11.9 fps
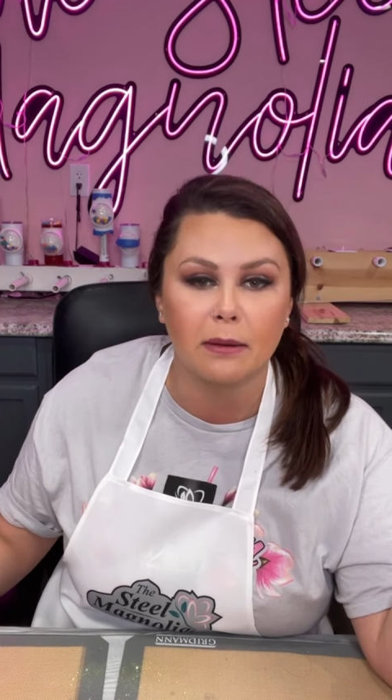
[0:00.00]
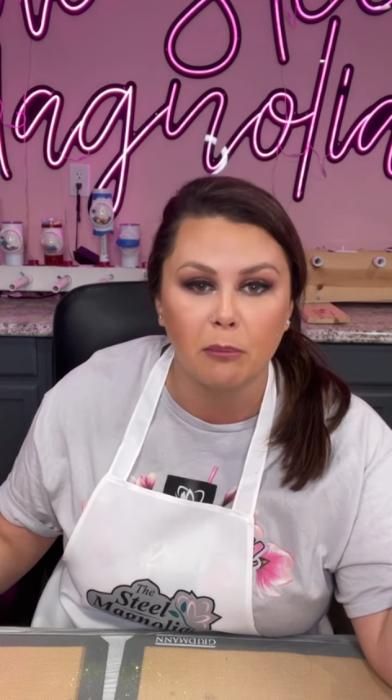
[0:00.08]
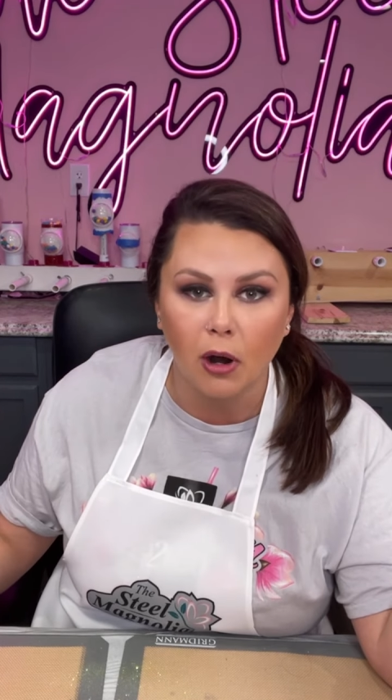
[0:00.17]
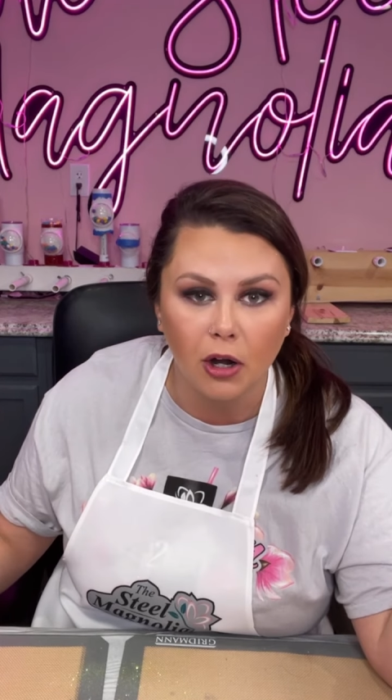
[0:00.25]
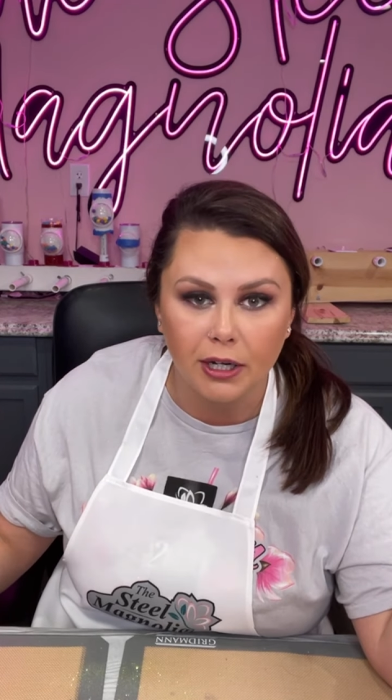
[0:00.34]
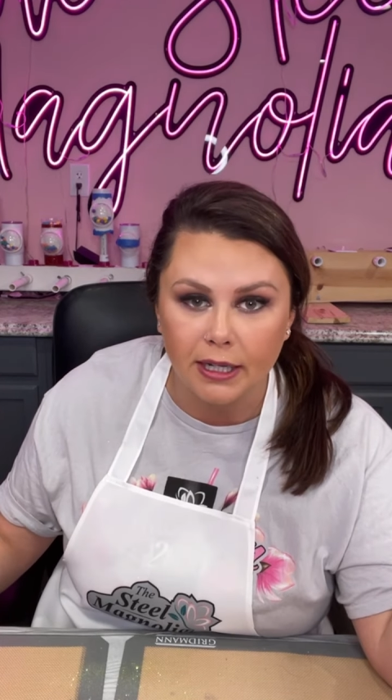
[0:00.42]

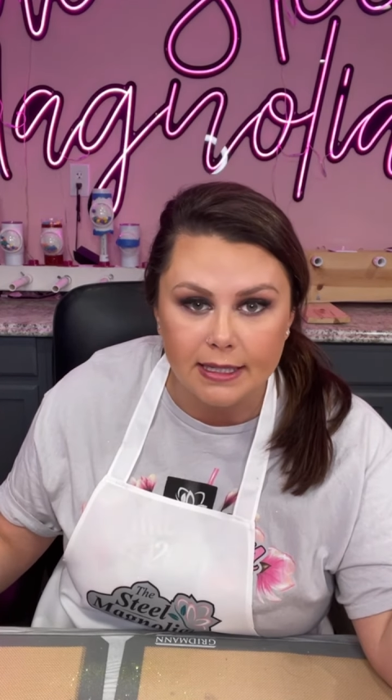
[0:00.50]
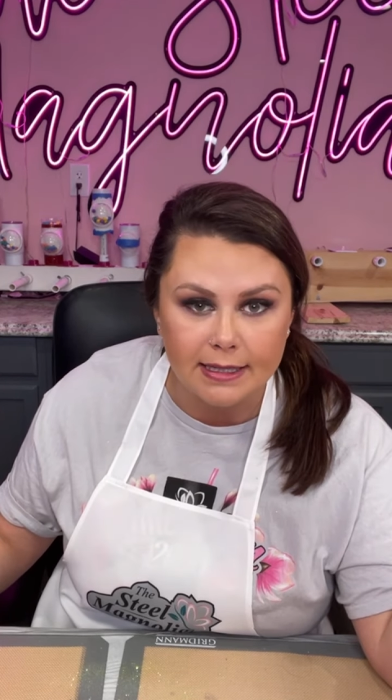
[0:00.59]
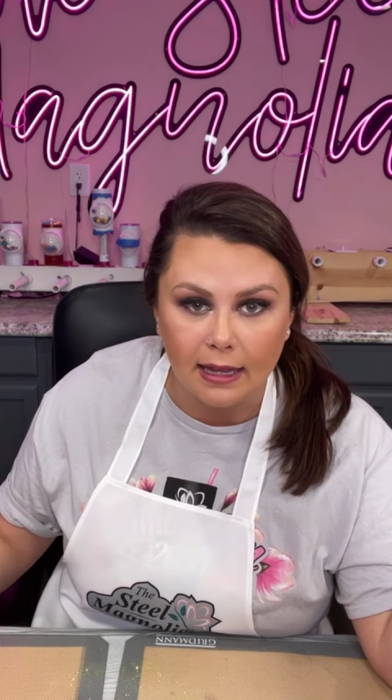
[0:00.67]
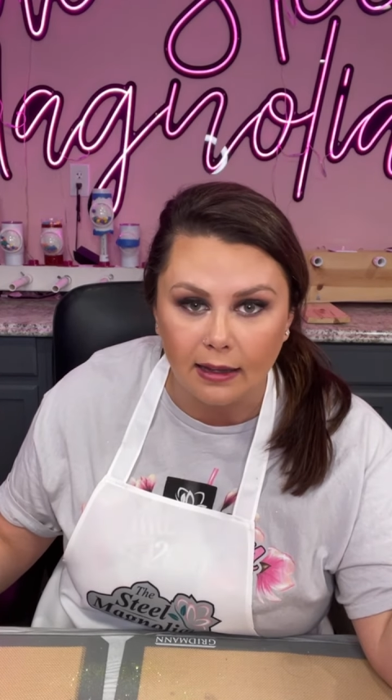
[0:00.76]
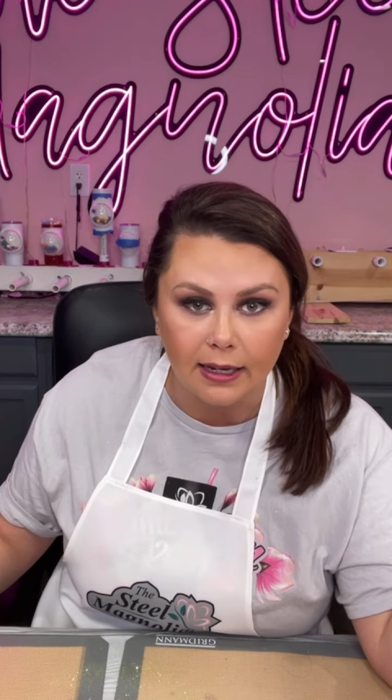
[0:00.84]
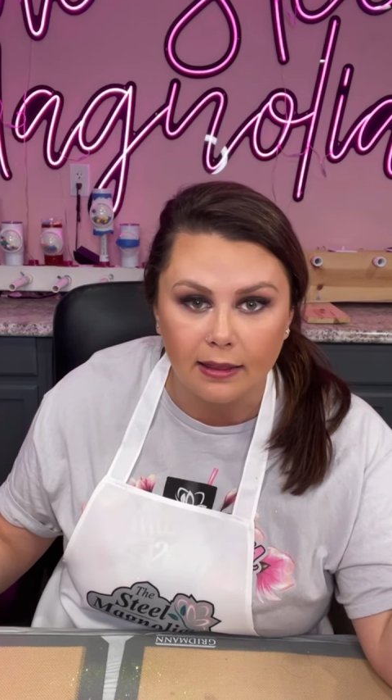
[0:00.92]
market
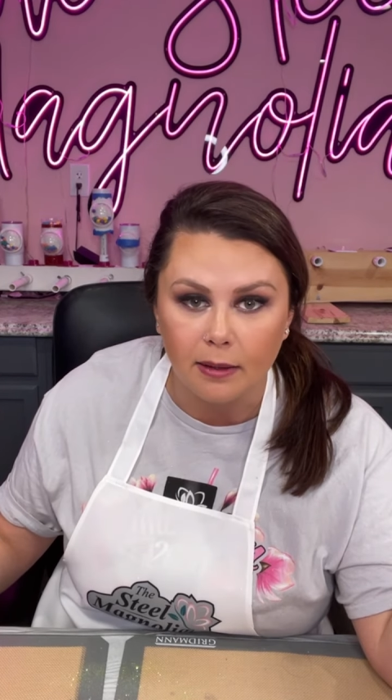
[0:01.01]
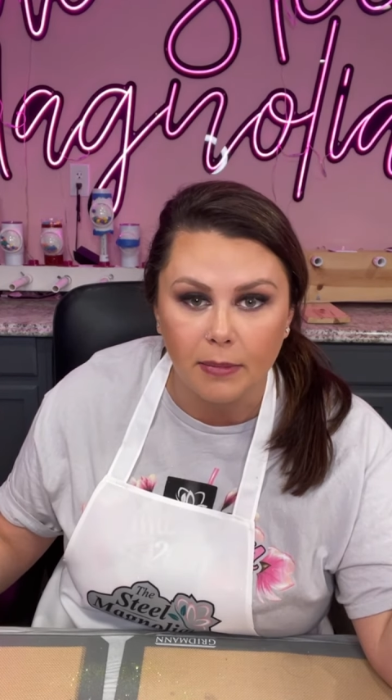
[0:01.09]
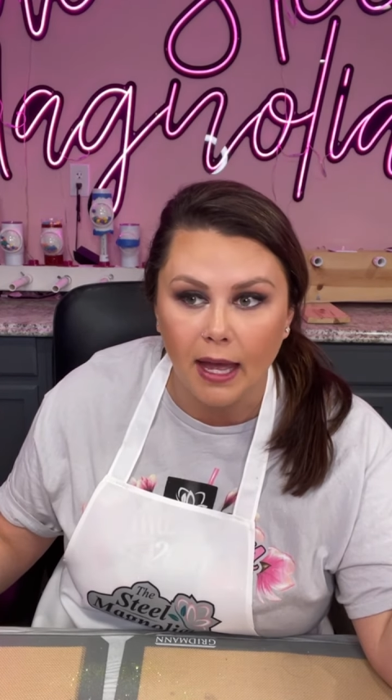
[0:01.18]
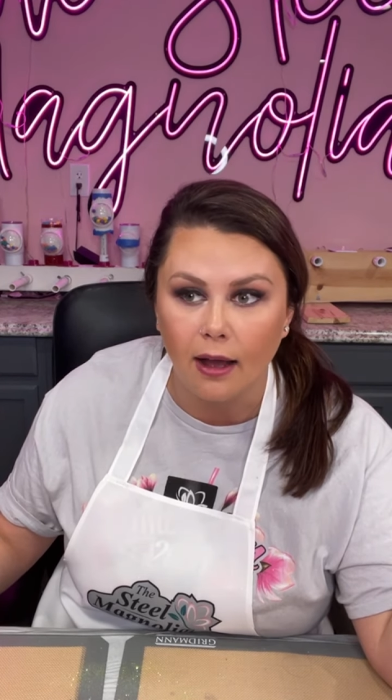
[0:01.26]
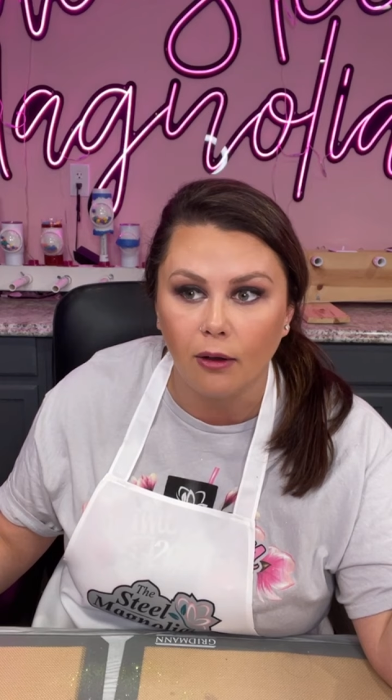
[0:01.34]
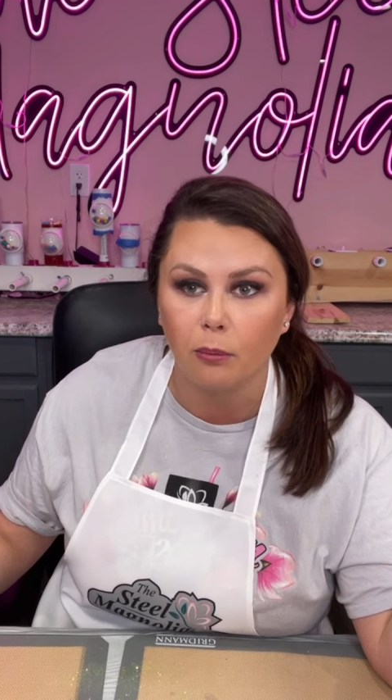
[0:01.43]
selling them
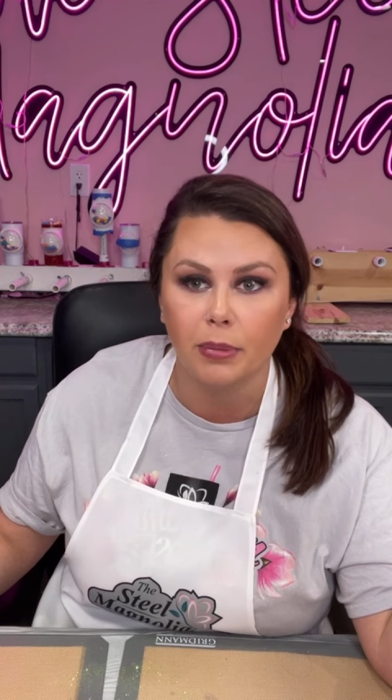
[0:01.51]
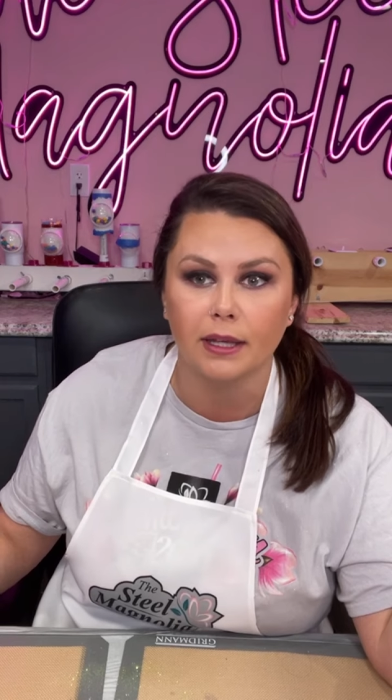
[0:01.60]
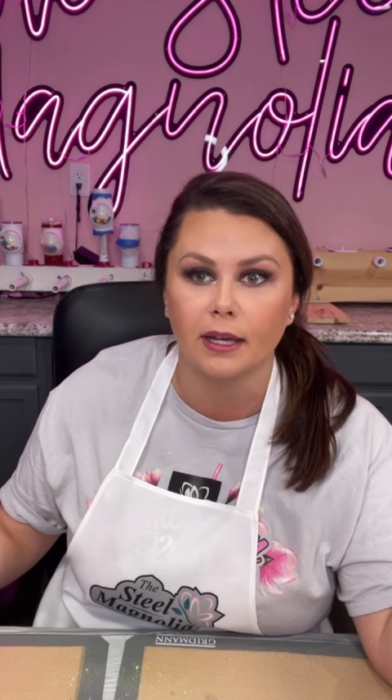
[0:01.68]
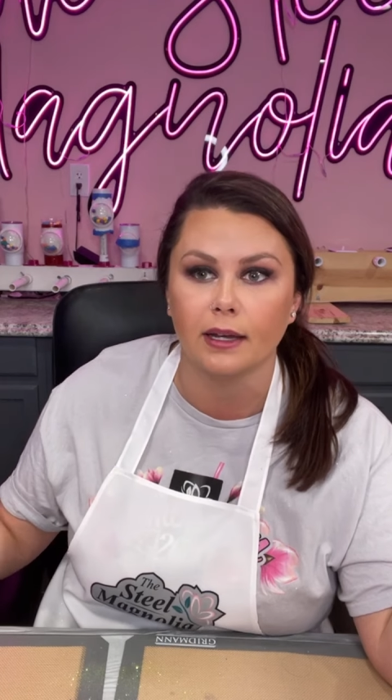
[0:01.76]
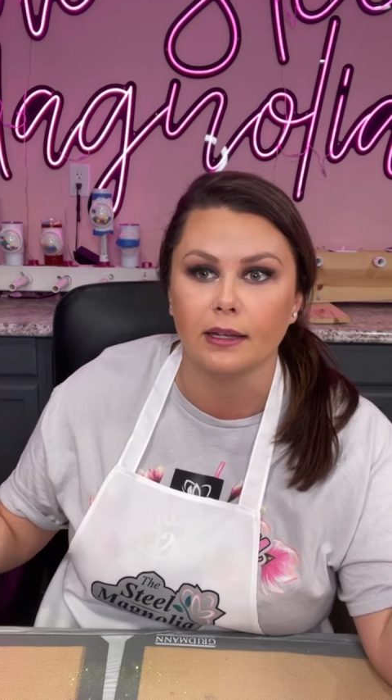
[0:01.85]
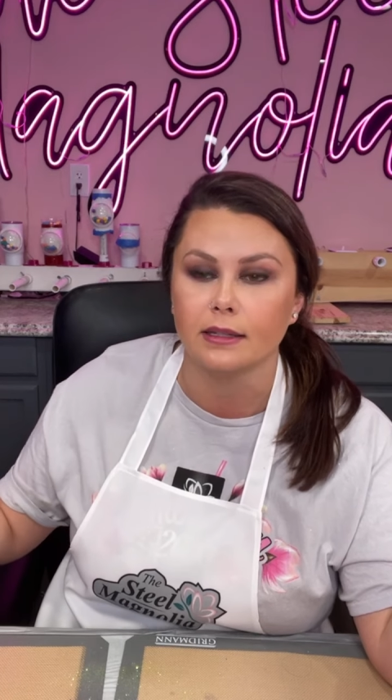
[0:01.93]
now
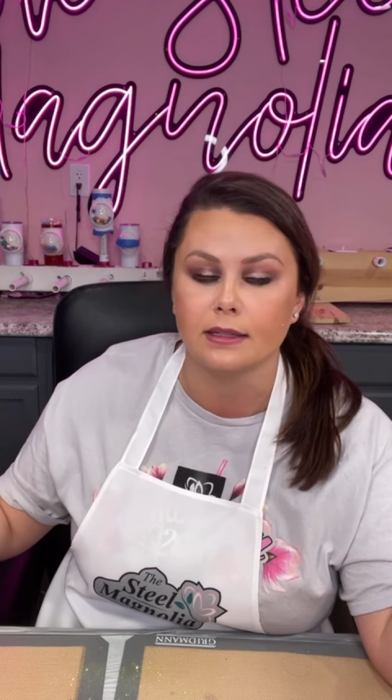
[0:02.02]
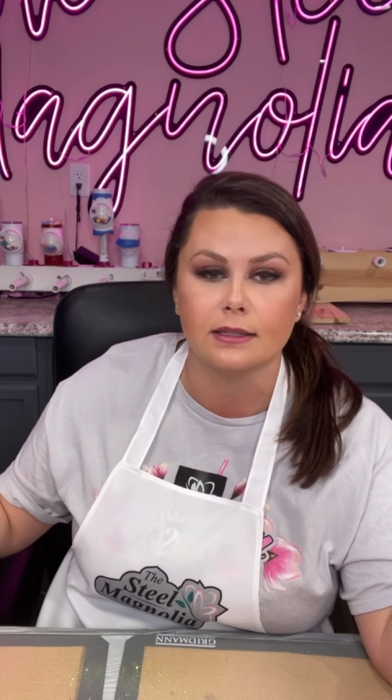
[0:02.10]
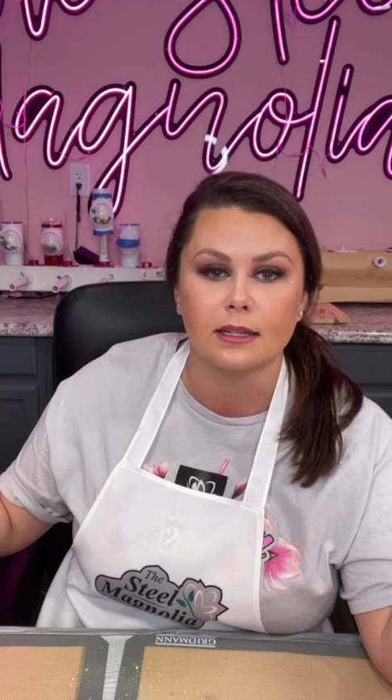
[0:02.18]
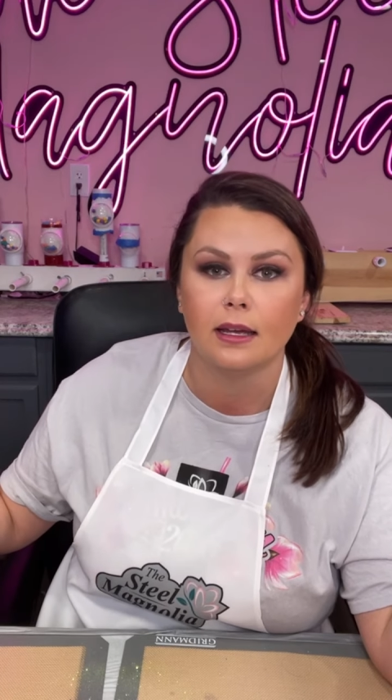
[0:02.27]
because,